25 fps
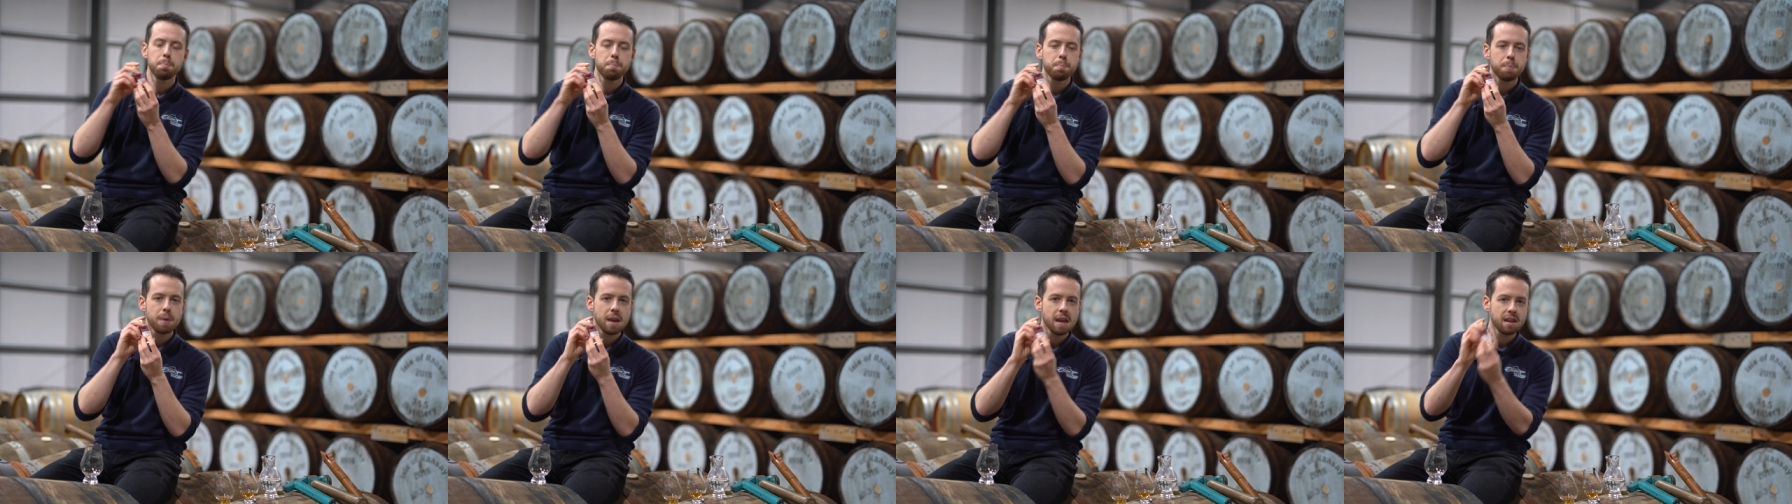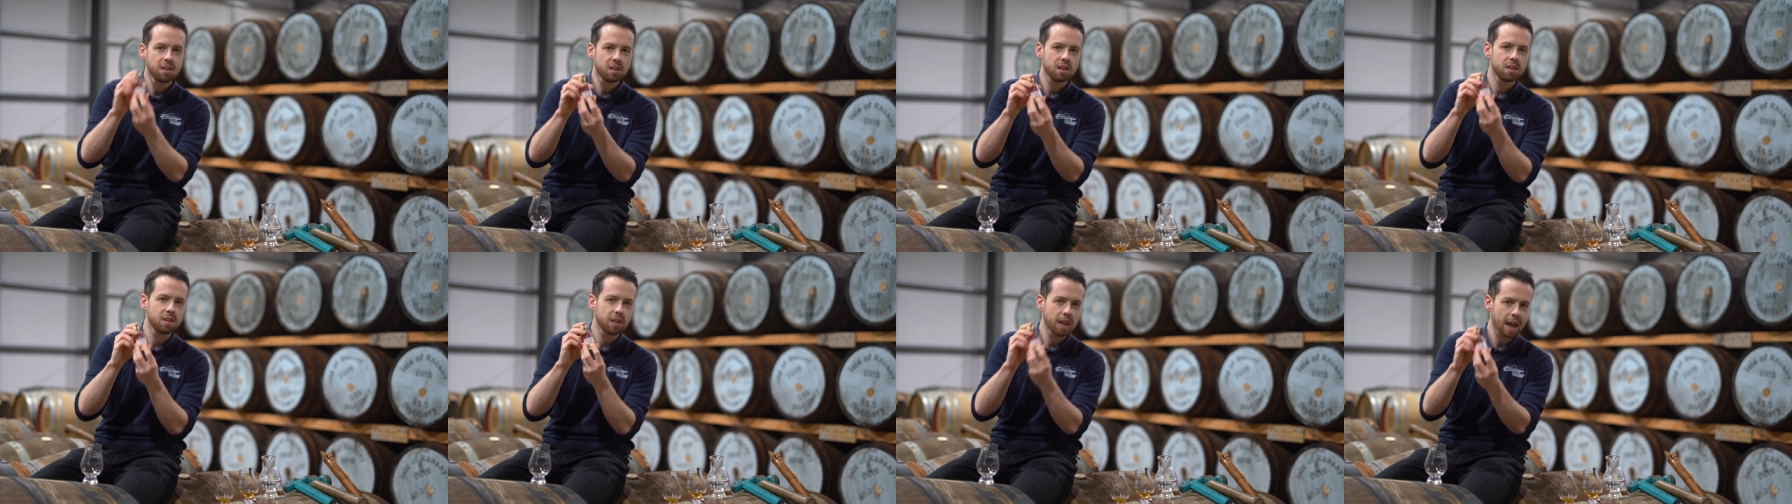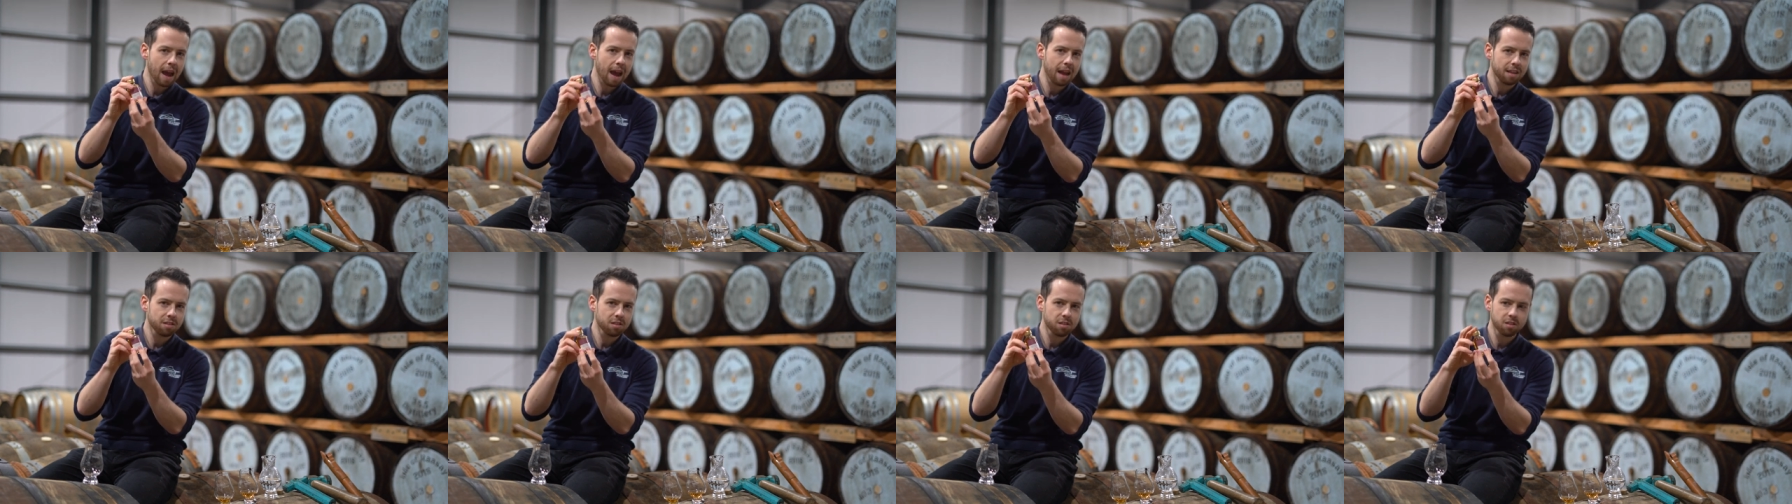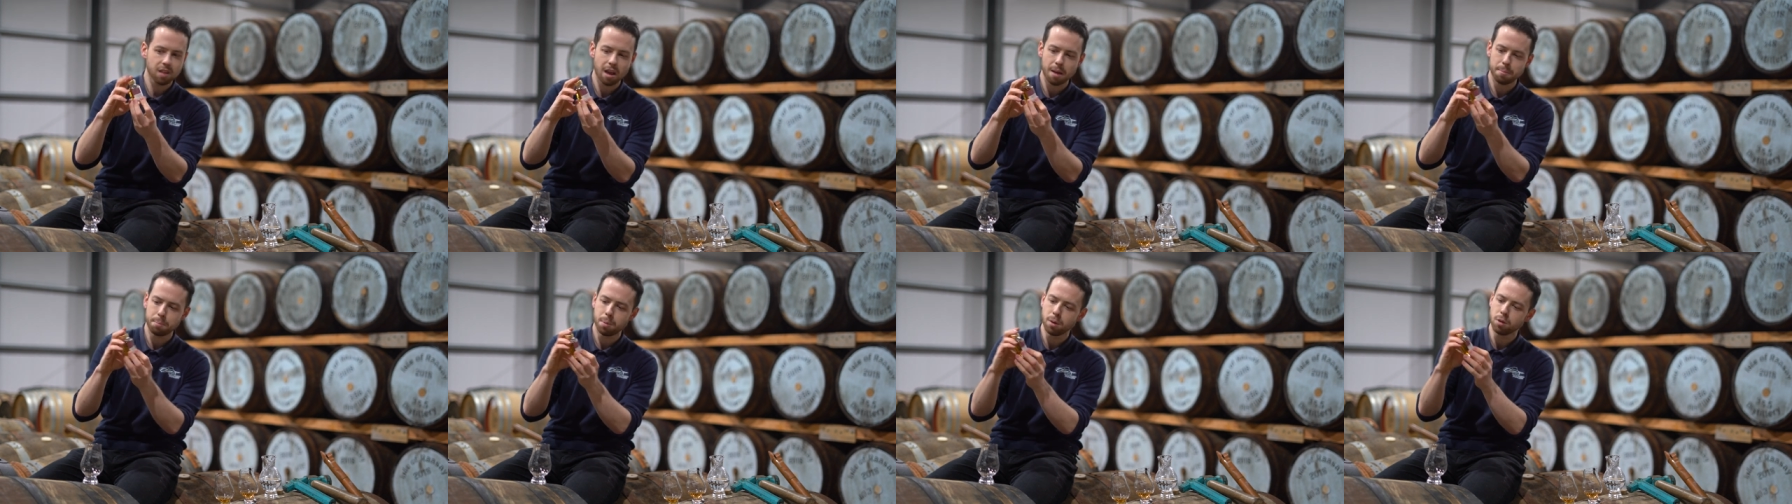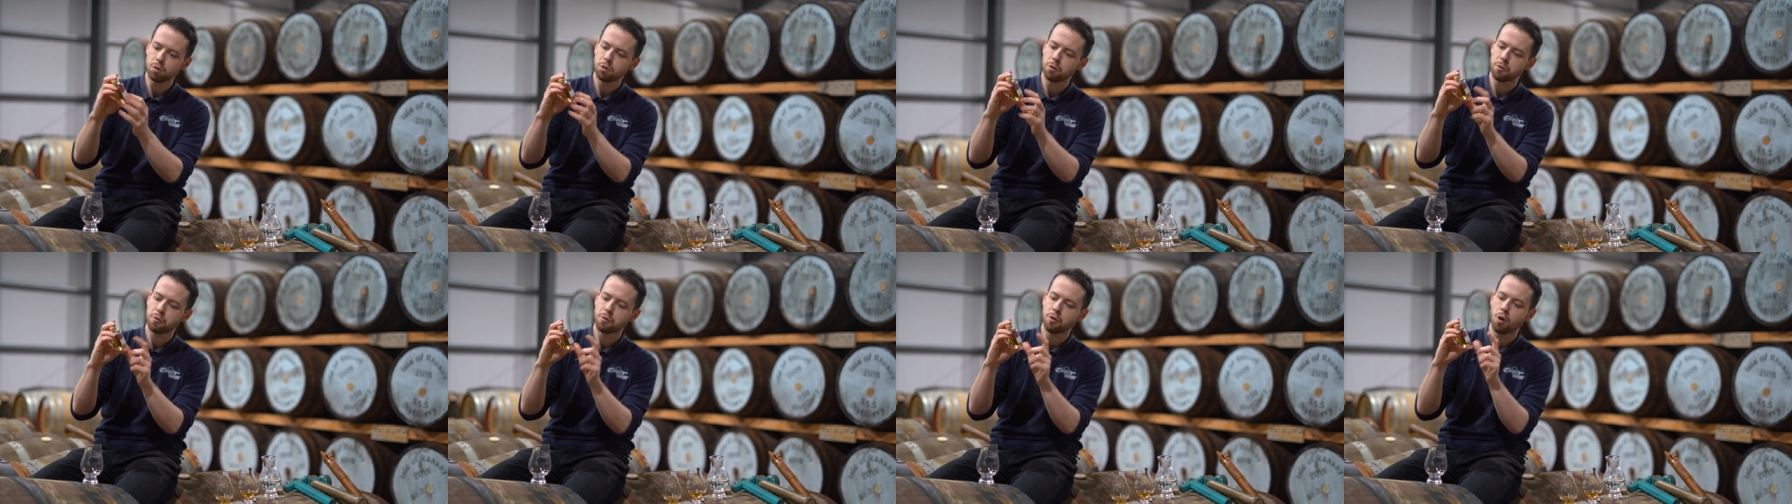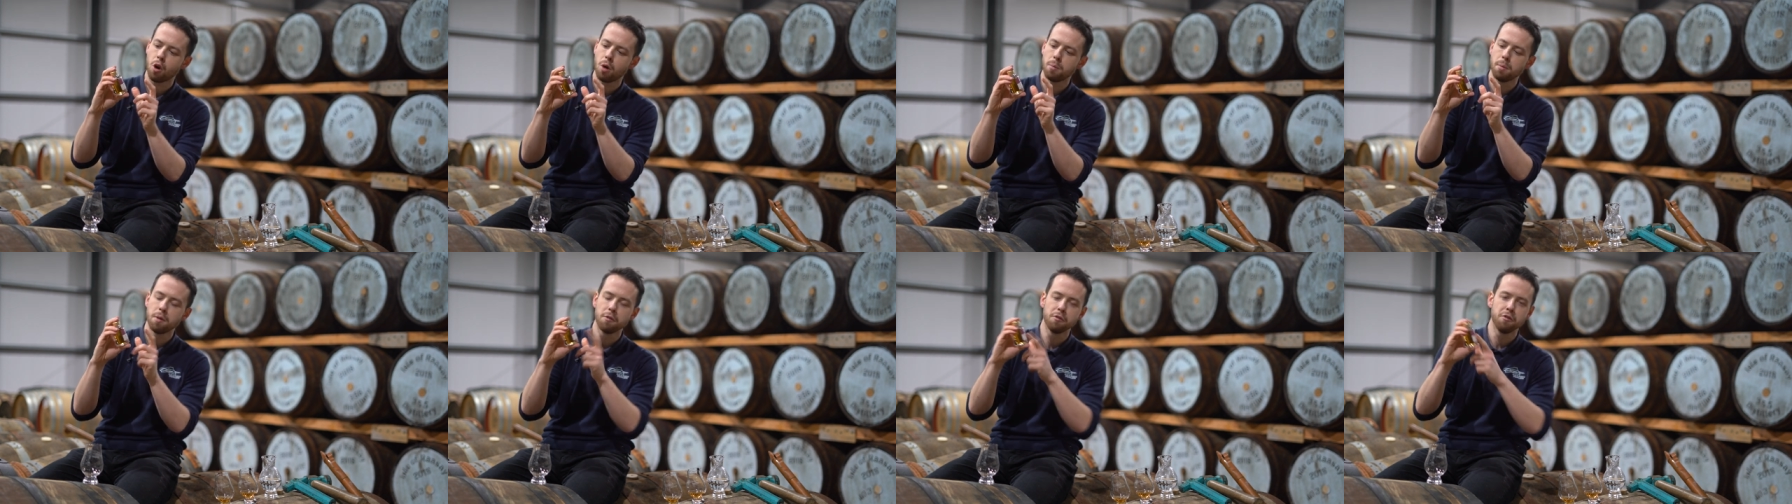peated cask samples
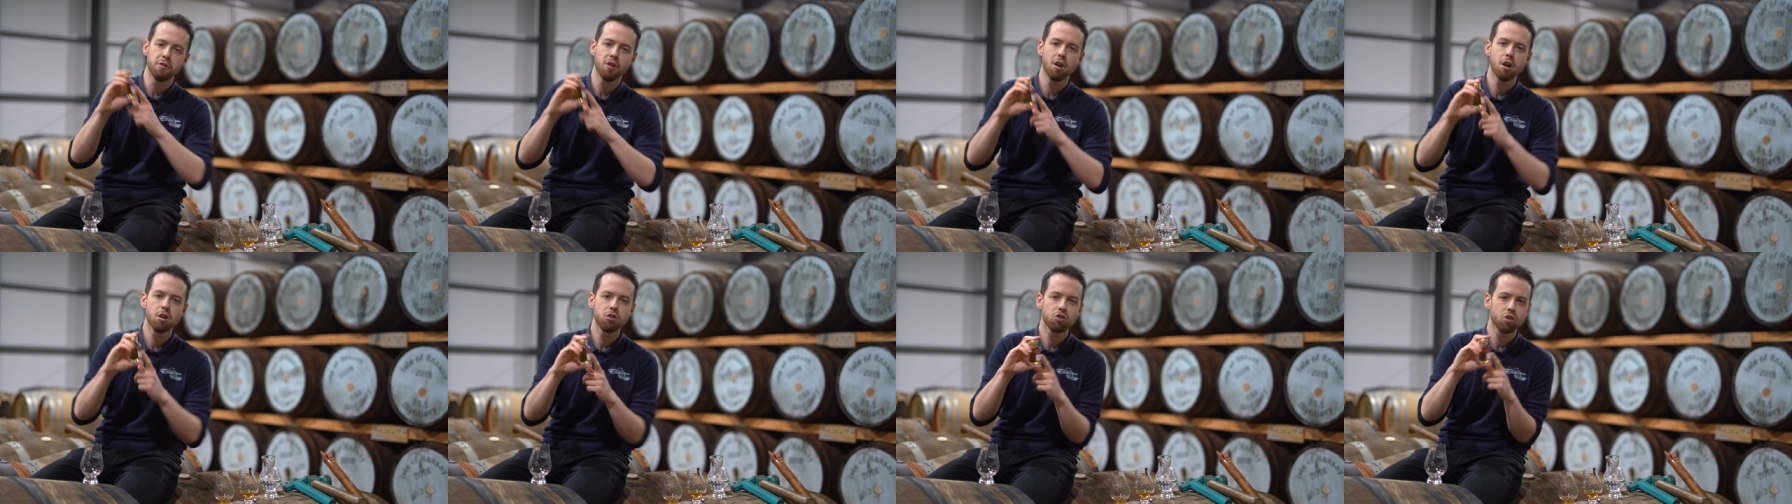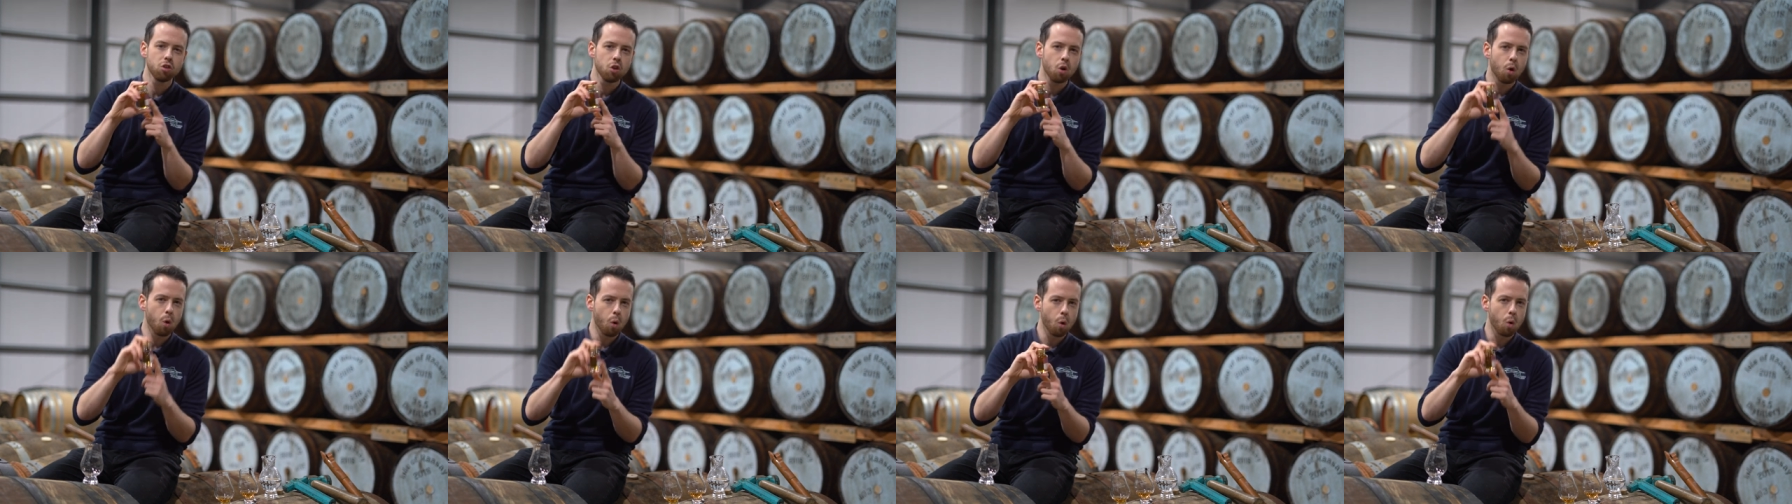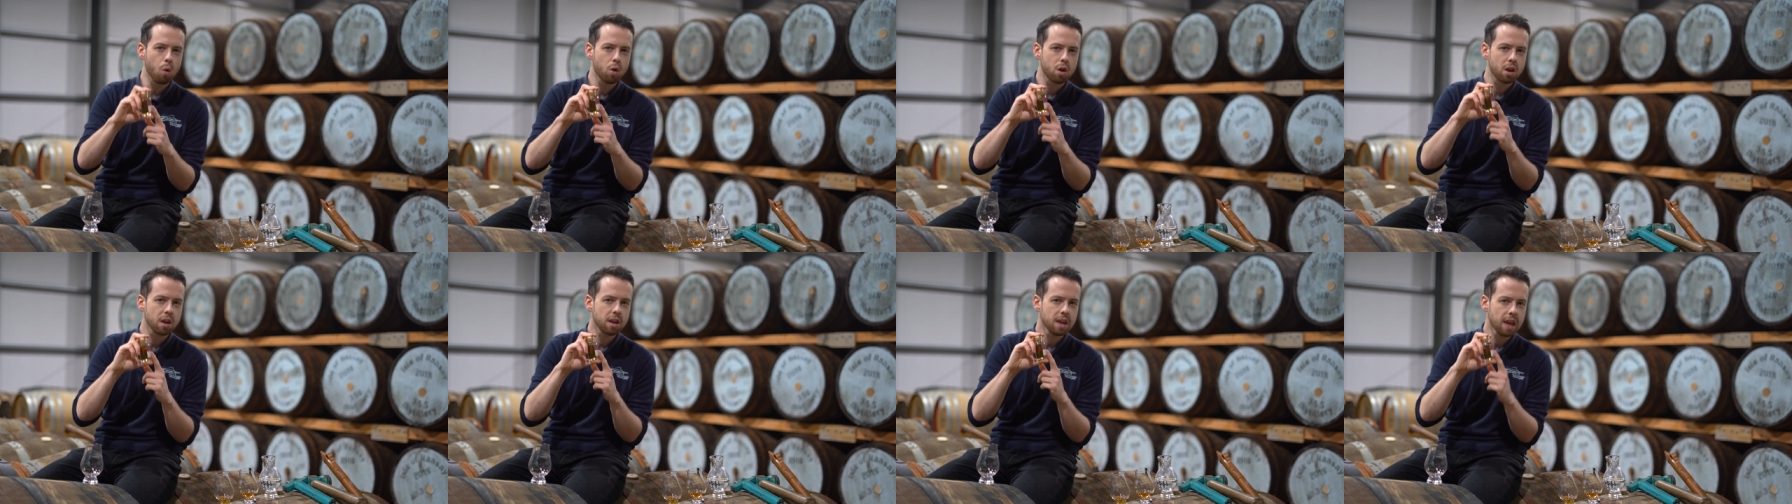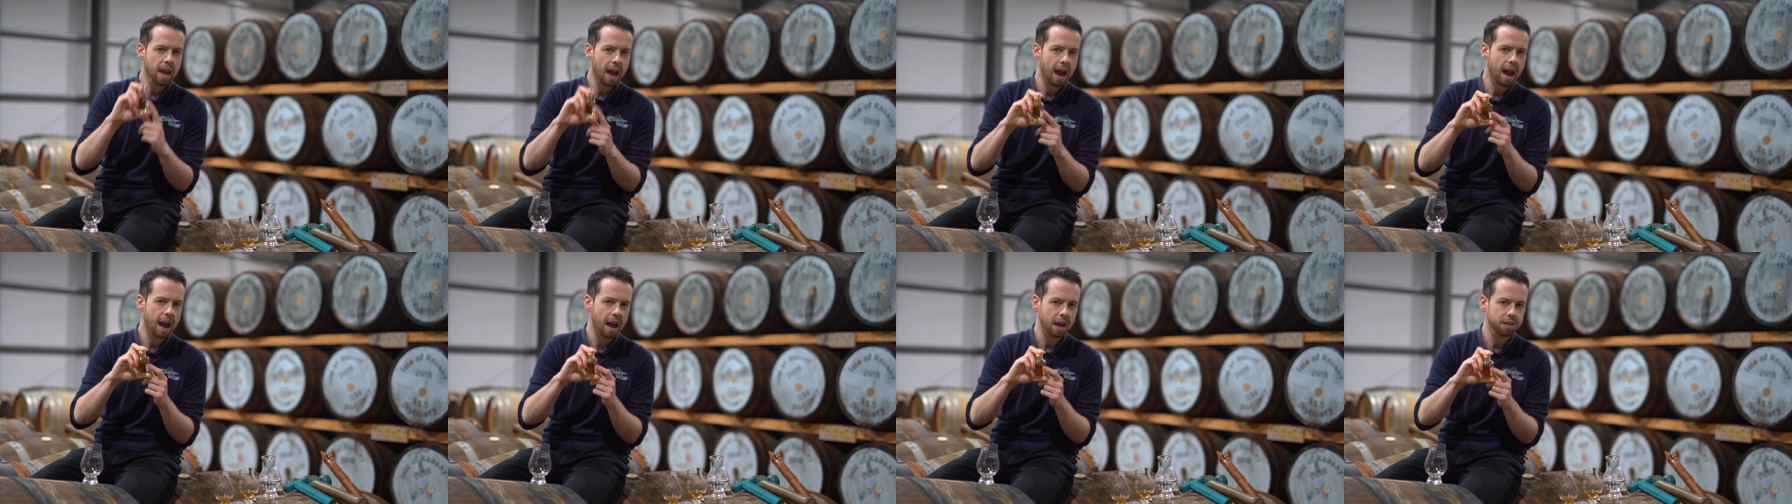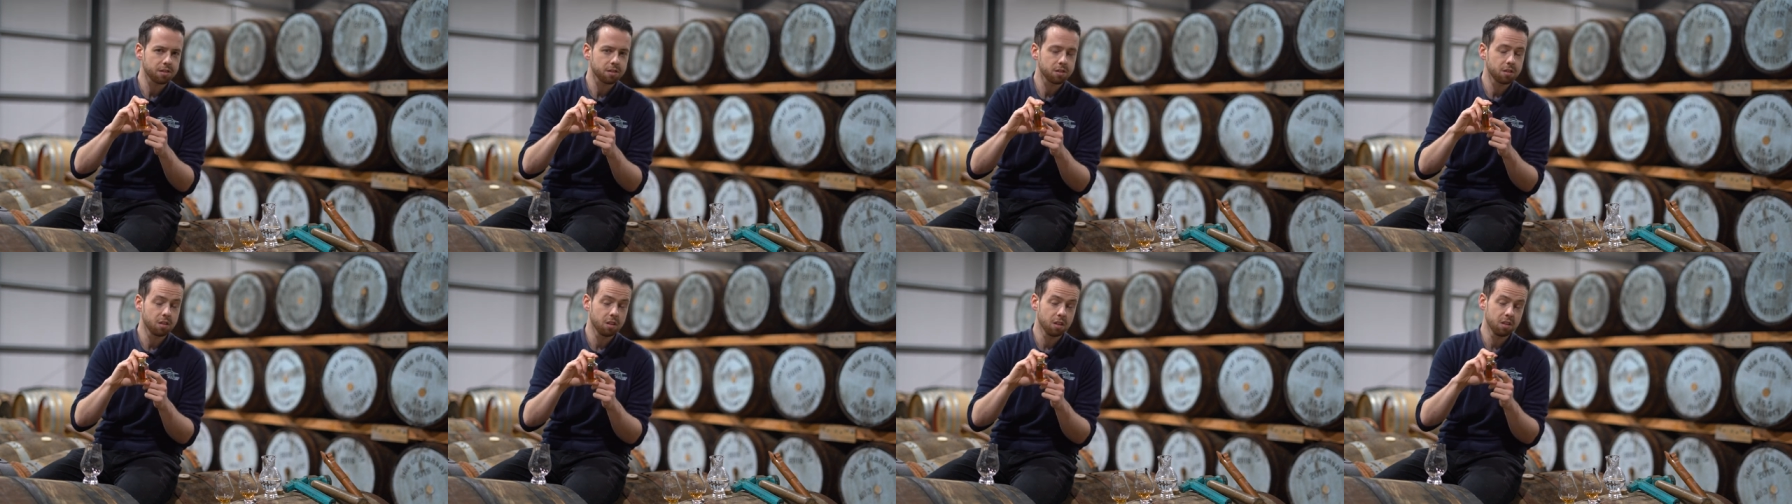from virgin oak casks.